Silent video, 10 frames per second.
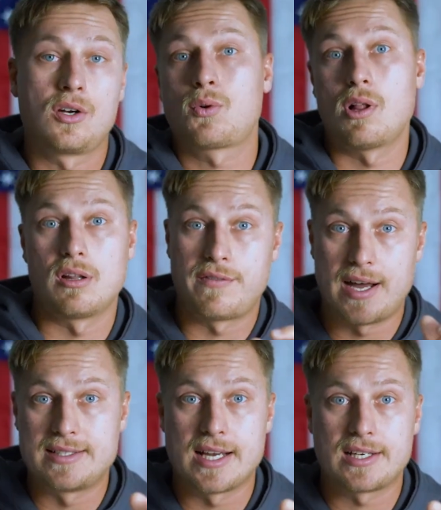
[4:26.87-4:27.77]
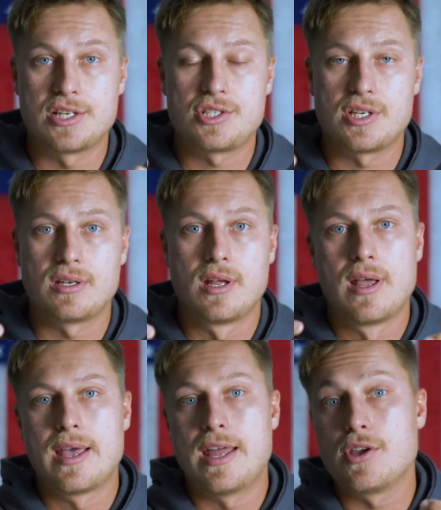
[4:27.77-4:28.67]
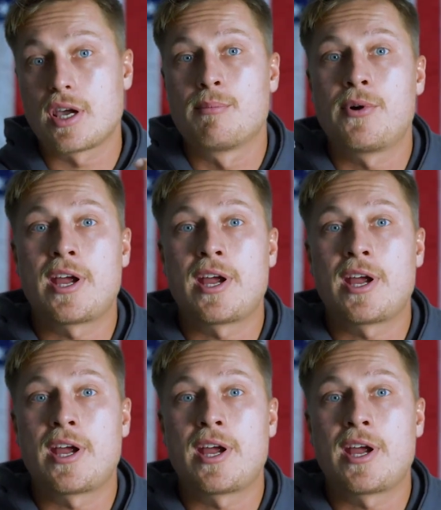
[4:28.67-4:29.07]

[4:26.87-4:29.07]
unqualified technician and you can